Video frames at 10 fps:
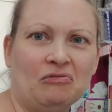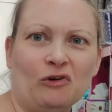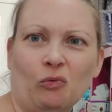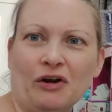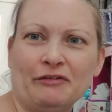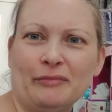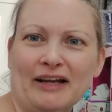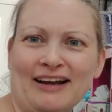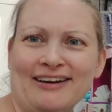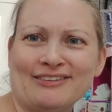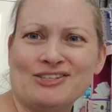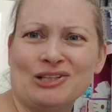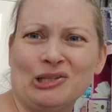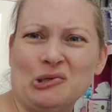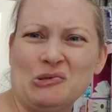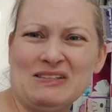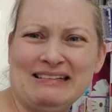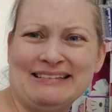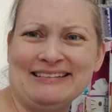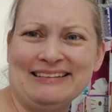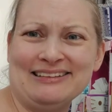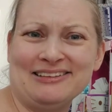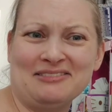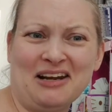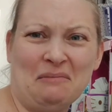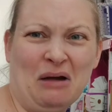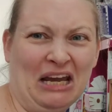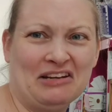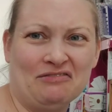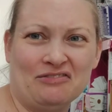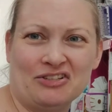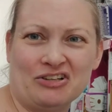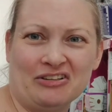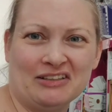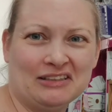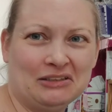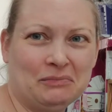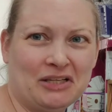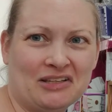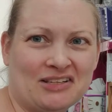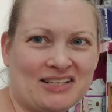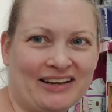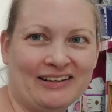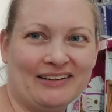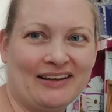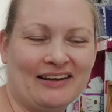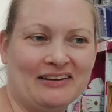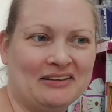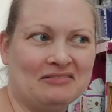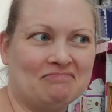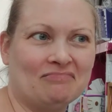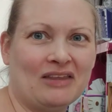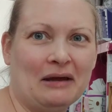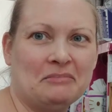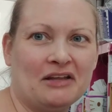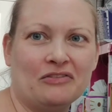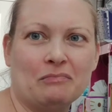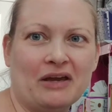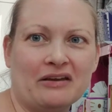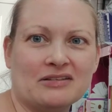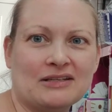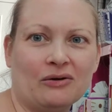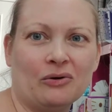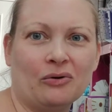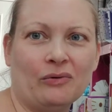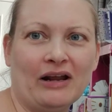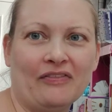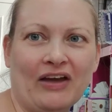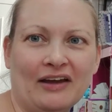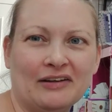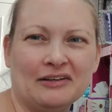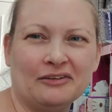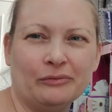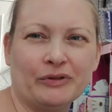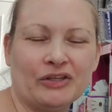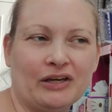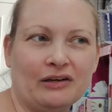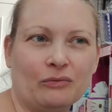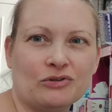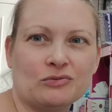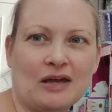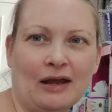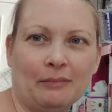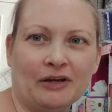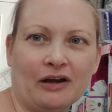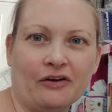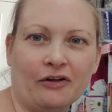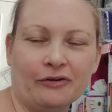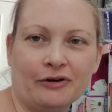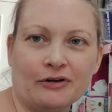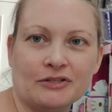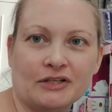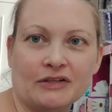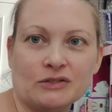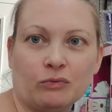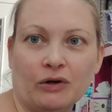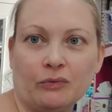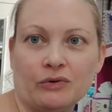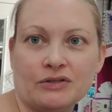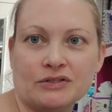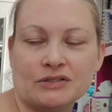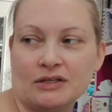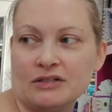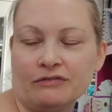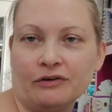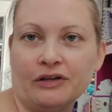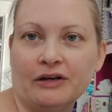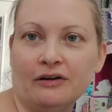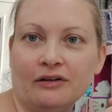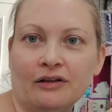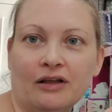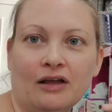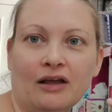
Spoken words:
for one of them I kind of just loosened it, and I might have turned it a little bit and then tightened it again, and that made the banging sound go away on that needle, but then it was happening on others, and this one was a different needle.